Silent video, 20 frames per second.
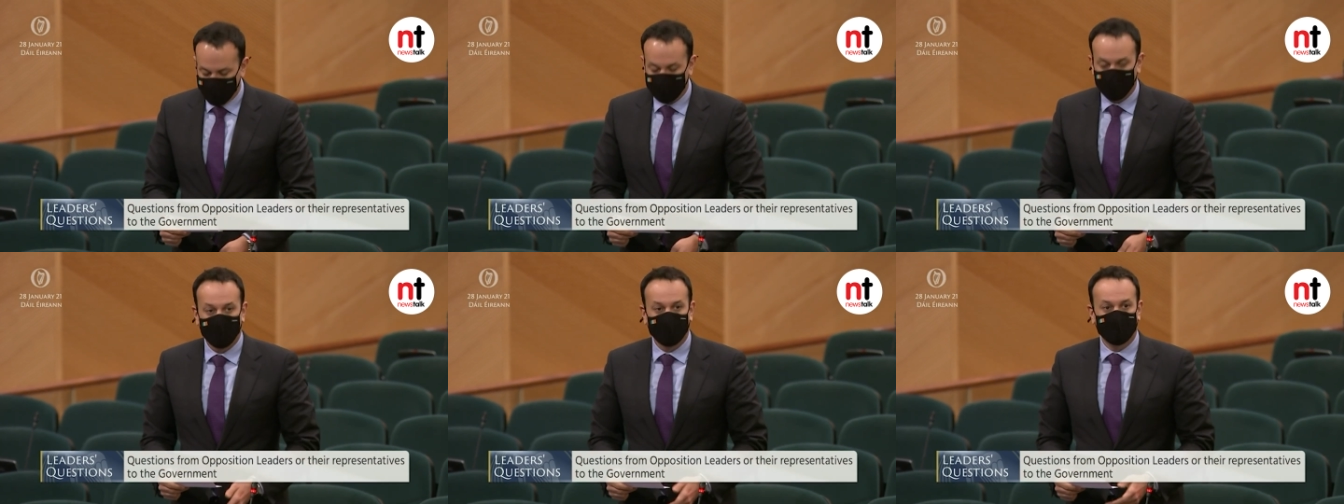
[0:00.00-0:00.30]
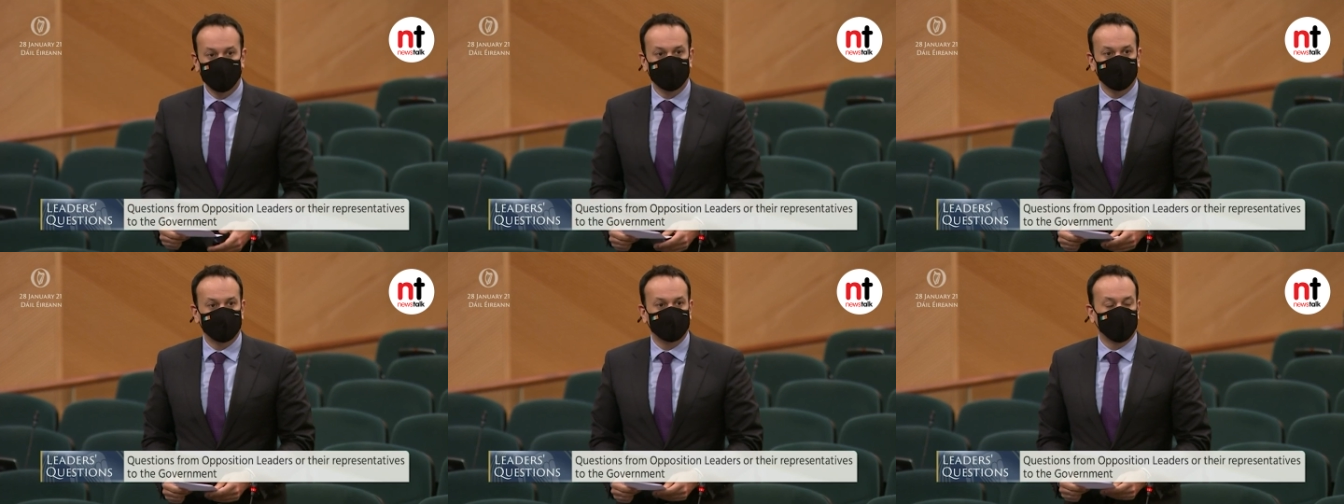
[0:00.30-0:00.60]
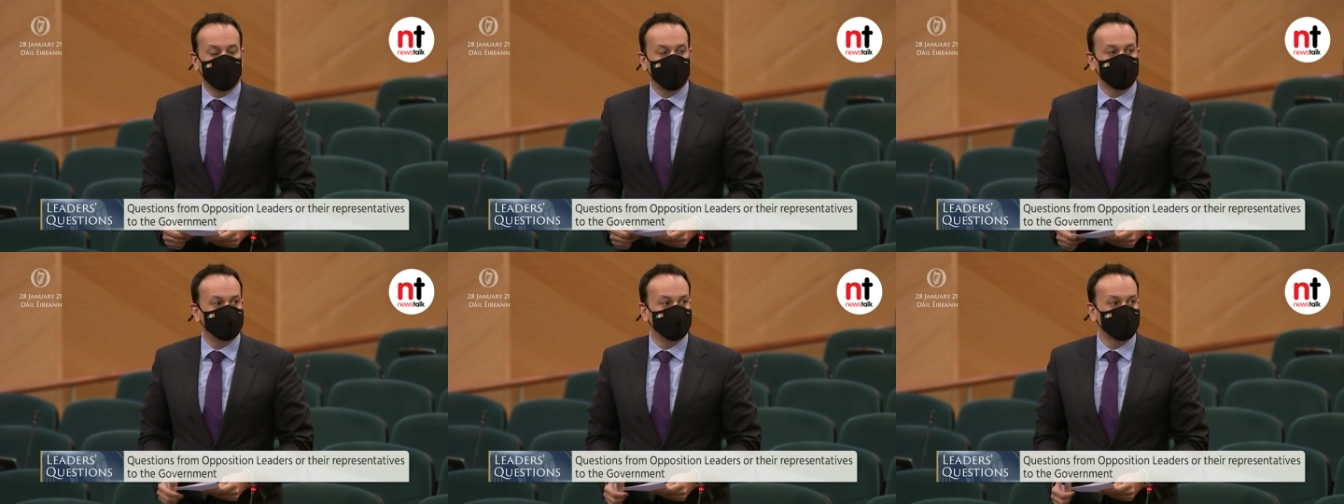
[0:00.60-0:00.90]
in Ireland is
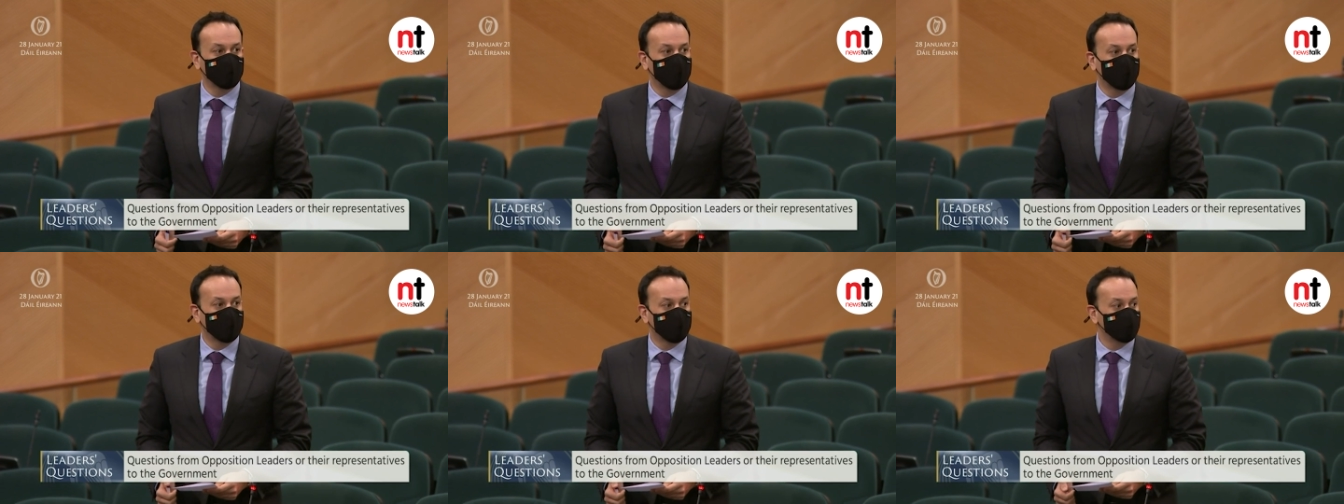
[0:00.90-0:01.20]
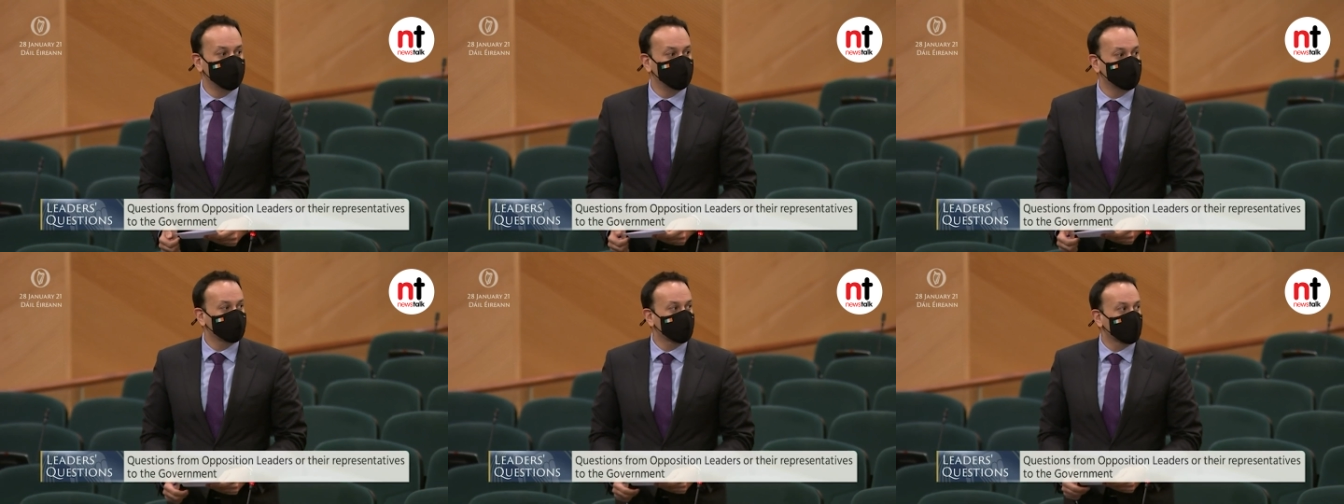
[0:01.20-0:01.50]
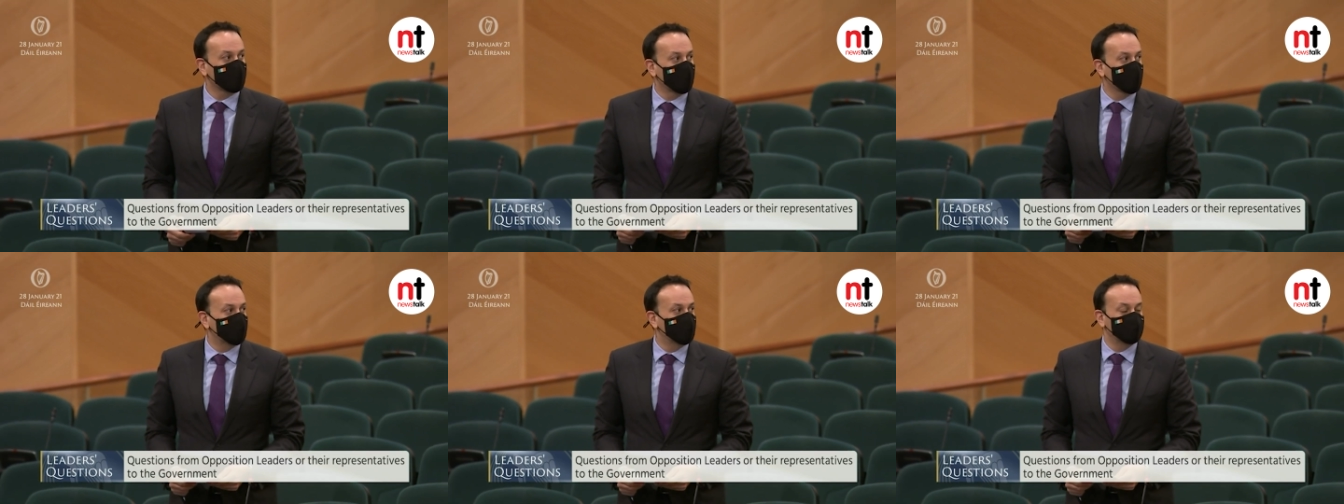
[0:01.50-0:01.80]
far too high,
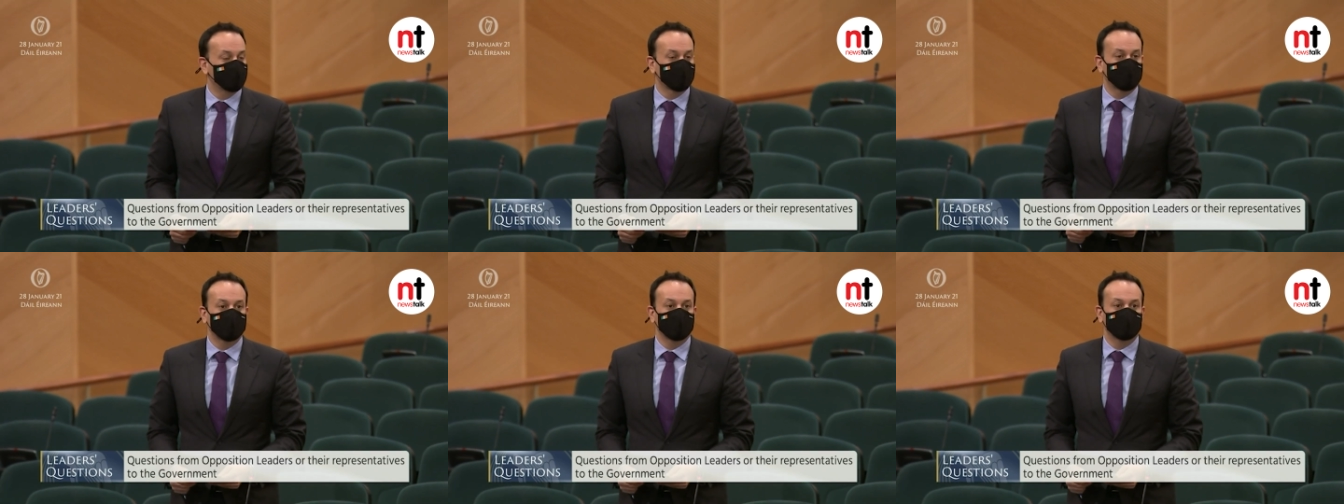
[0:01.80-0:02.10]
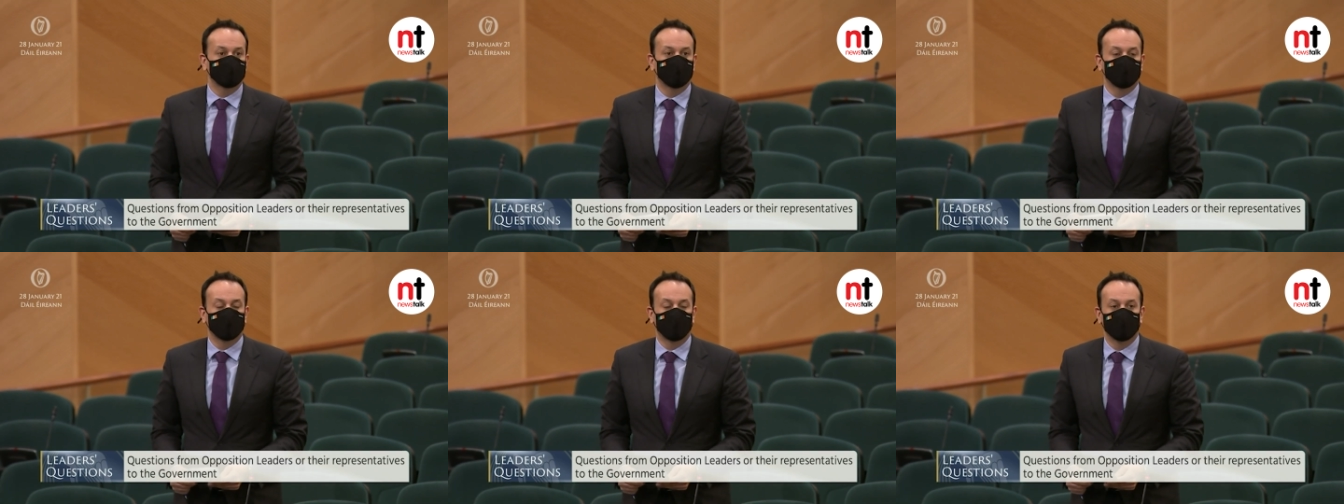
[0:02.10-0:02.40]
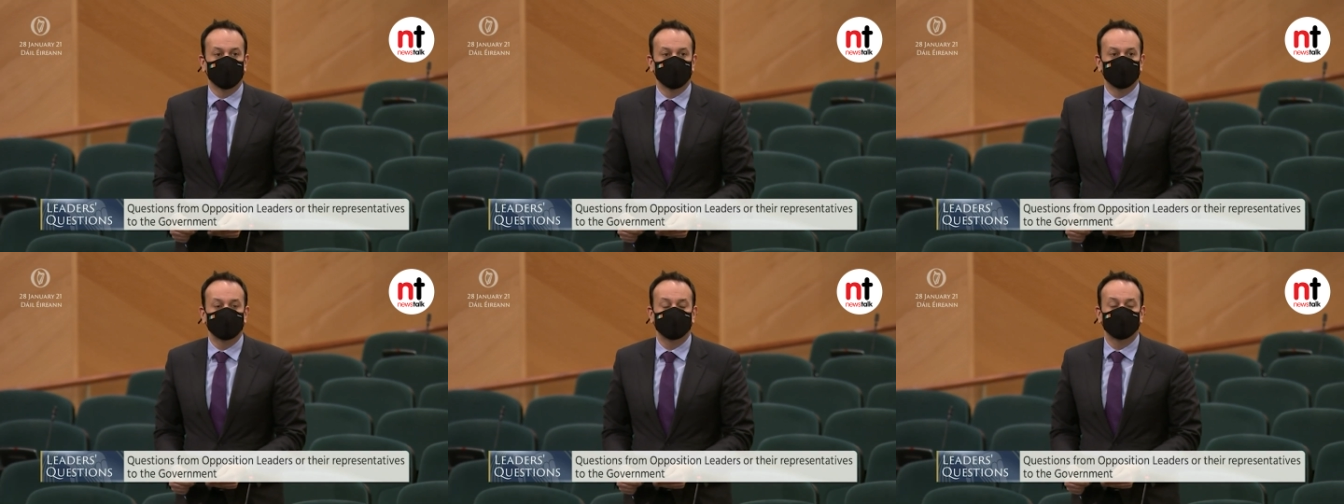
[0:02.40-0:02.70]
particularly for
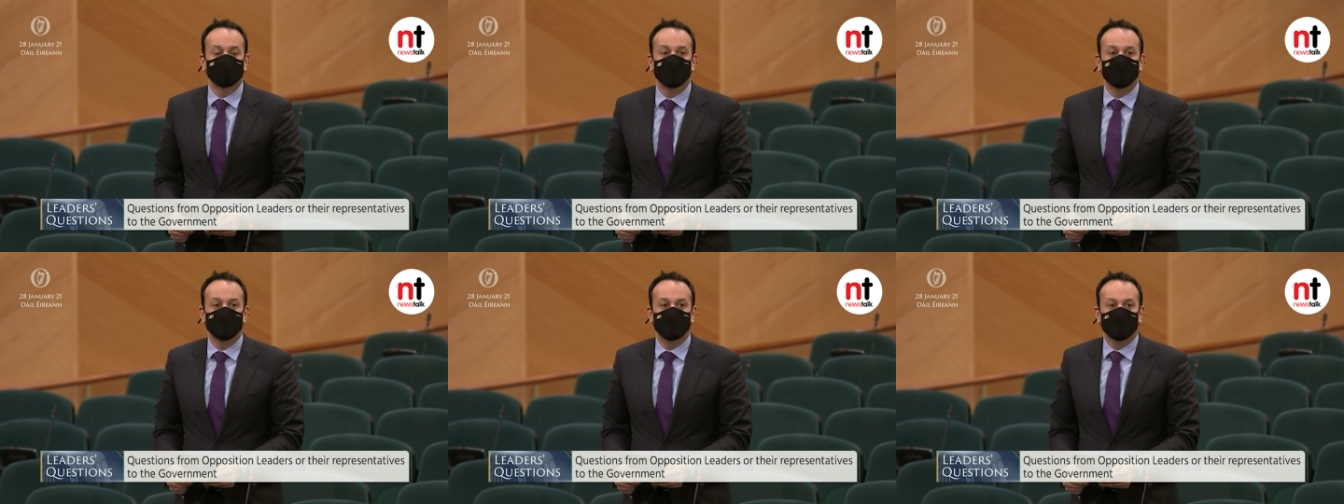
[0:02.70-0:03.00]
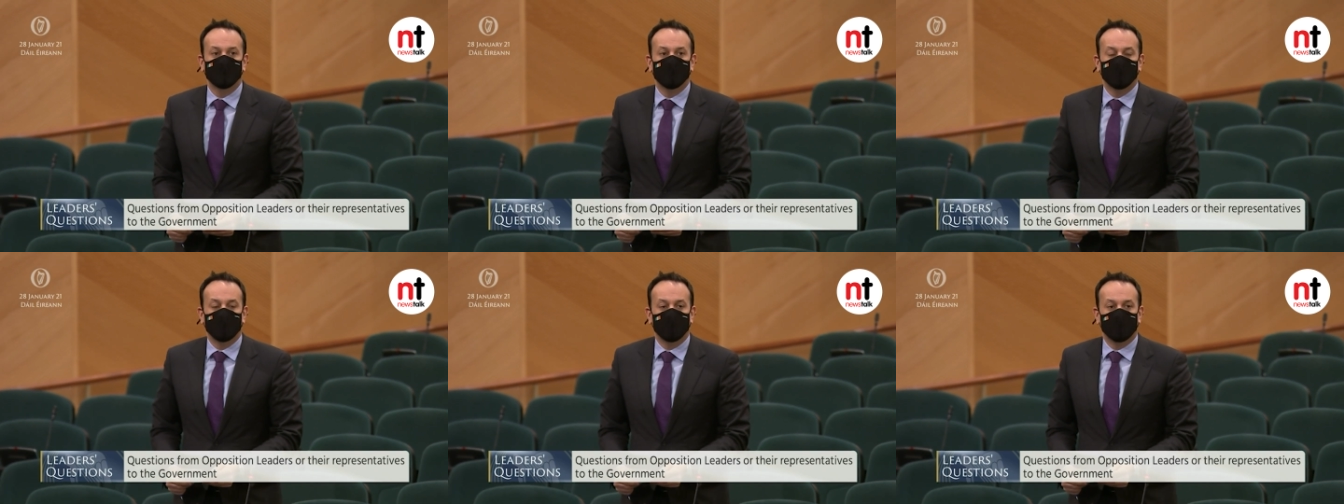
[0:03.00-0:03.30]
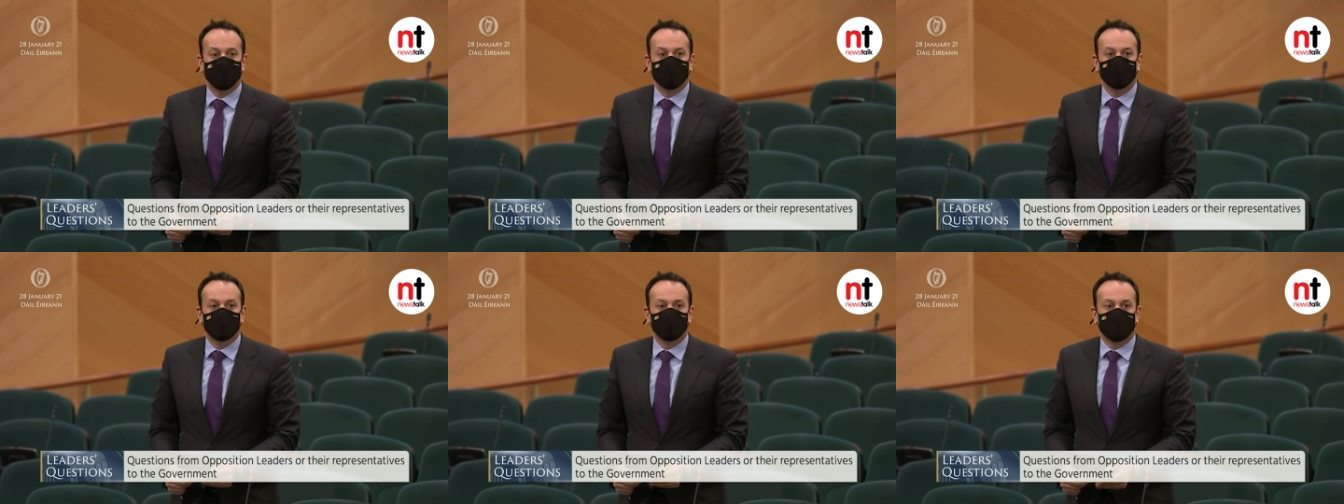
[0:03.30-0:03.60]
those
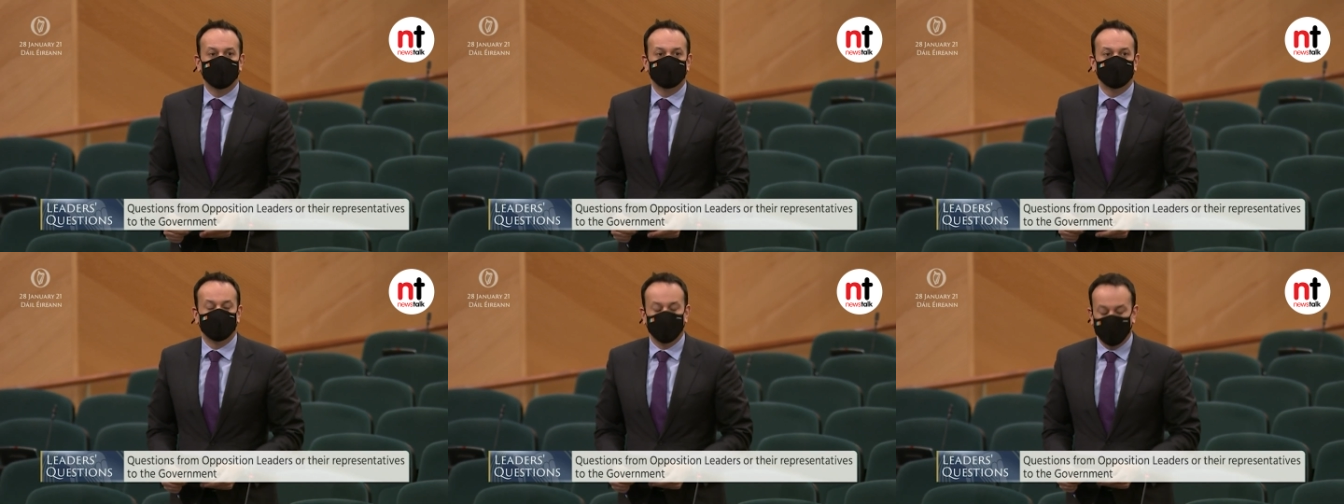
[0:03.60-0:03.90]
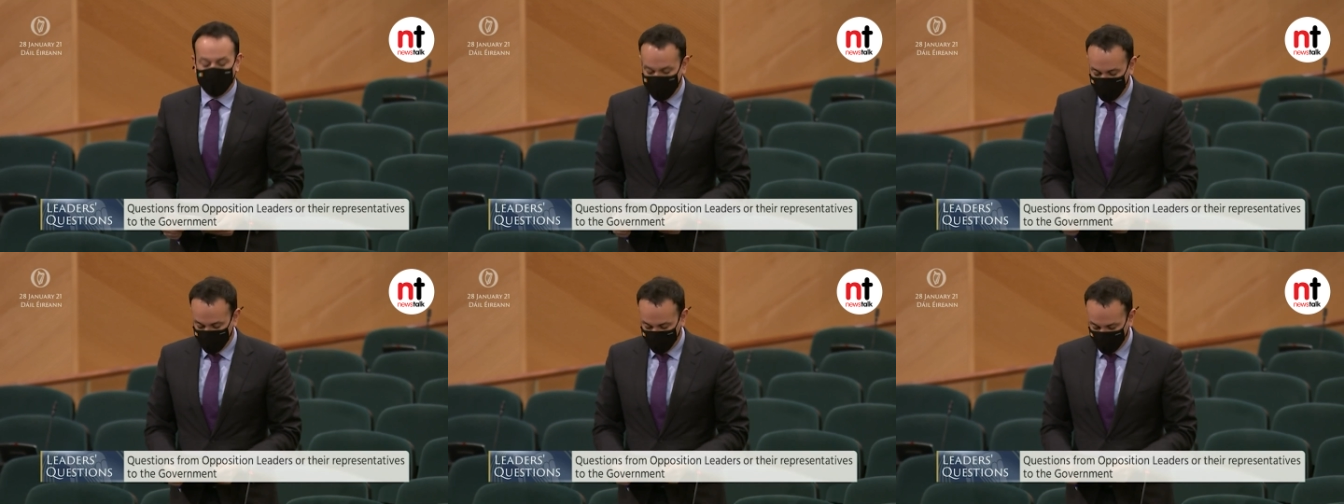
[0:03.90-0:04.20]
who want to buy their